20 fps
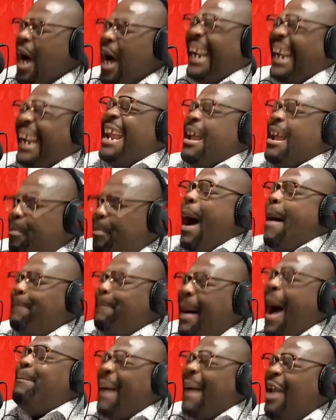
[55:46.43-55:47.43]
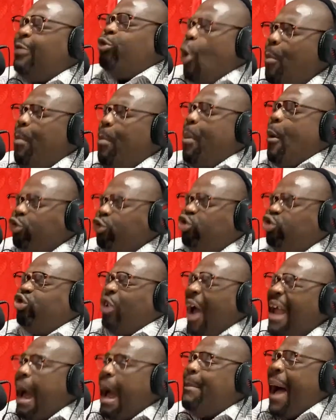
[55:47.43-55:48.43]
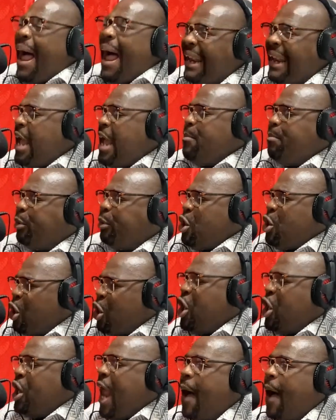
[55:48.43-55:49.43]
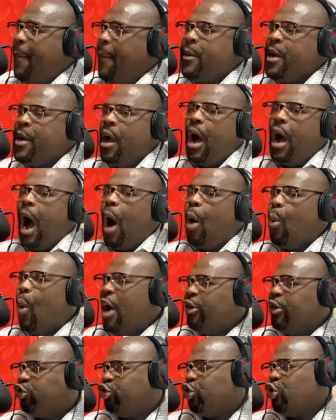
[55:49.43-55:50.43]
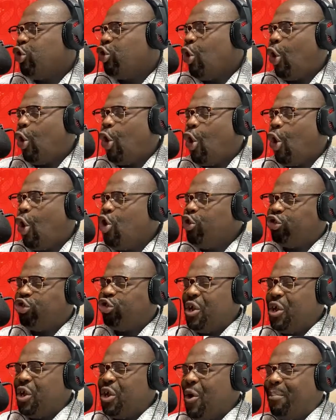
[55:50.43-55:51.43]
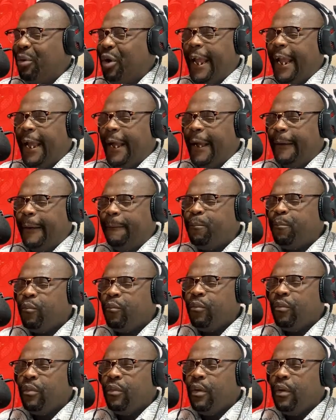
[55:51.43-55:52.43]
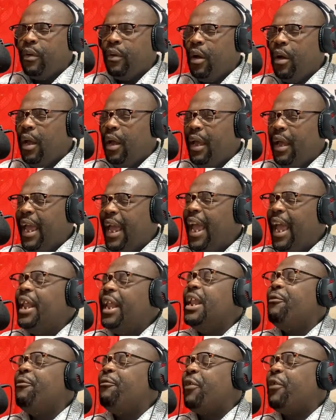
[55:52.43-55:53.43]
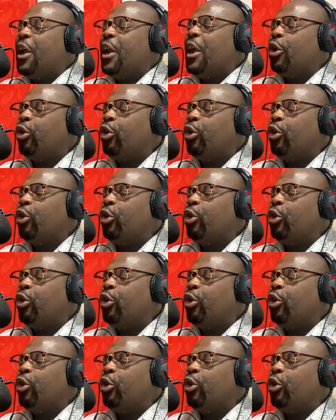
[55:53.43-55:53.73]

reba baba dobo shada ba libre. I want you to continue praying. Anything